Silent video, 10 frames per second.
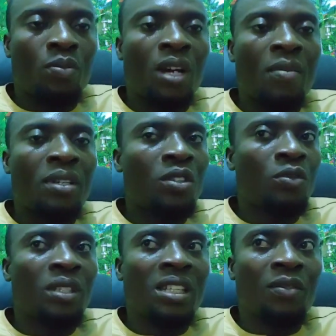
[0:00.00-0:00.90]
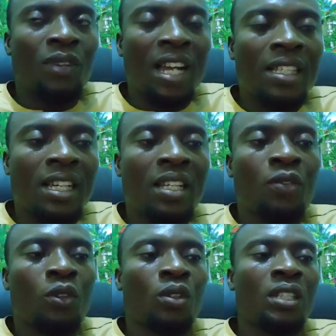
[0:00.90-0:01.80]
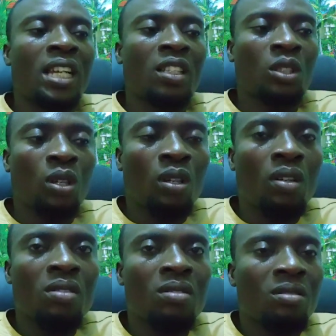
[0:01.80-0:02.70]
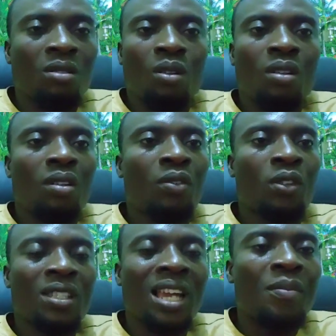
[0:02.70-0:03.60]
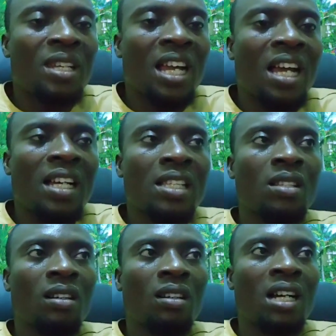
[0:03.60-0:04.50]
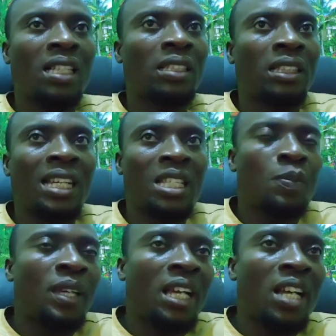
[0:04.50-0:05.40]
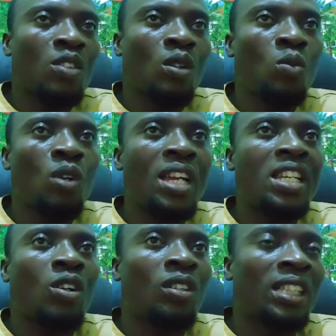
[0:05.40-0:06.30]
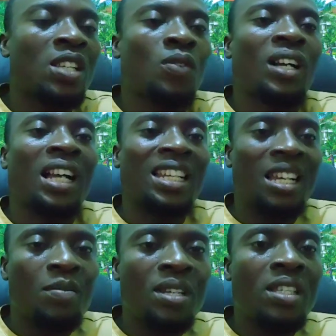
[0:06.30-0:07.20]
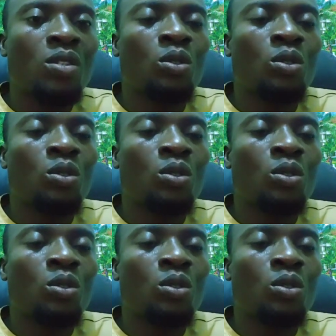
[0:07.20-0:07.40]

Probably you've been invited for lectures or for seminars, or as guest speaker somewhere in the context of academics.